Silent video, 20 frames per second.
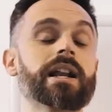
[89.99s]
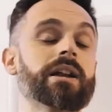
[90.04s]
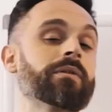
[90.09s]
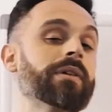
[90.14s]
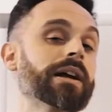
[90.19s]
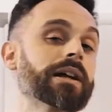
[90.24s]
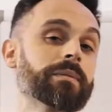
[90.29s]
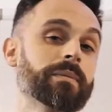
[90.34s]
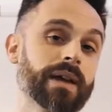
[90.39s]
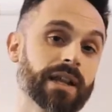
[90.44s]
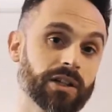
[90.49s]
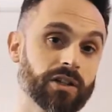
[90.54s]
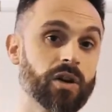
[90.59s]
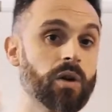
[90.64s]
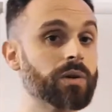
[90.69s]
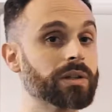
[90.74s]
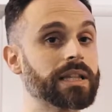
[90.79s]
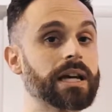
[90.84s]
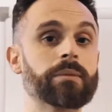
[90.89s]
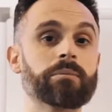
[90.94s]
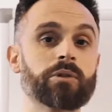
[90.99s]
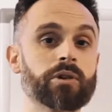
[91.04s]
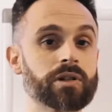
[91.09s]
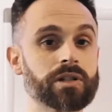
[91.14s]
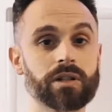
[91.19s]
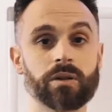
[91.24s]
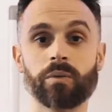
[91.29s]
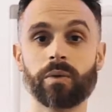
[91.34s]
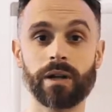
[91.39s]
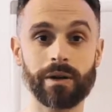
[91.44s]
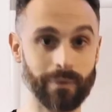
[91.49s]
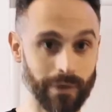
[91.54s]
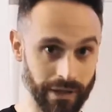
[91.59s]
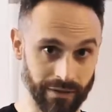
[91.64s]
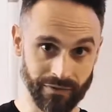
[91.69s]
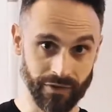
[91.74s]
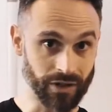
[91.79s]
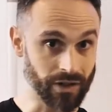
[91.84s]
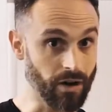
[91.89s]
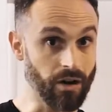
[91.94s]
I recommend go with that personal one. Whether
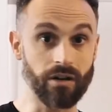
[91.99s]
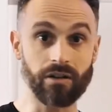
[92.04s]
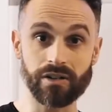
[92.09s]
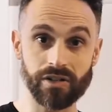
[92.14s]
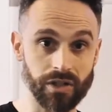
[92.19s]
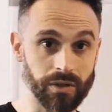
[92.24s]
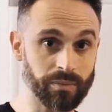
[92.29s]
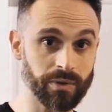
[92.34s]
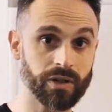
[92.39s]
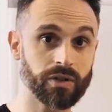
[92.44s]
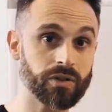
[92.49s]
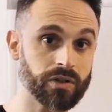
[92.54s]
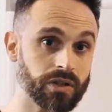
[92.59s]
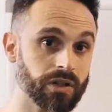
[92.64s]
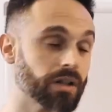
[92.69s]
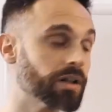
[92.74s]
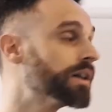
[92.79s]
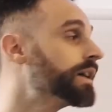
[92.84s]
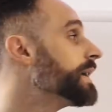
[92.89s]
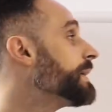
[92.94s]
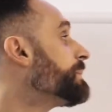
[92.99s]
if you're an artist or producer,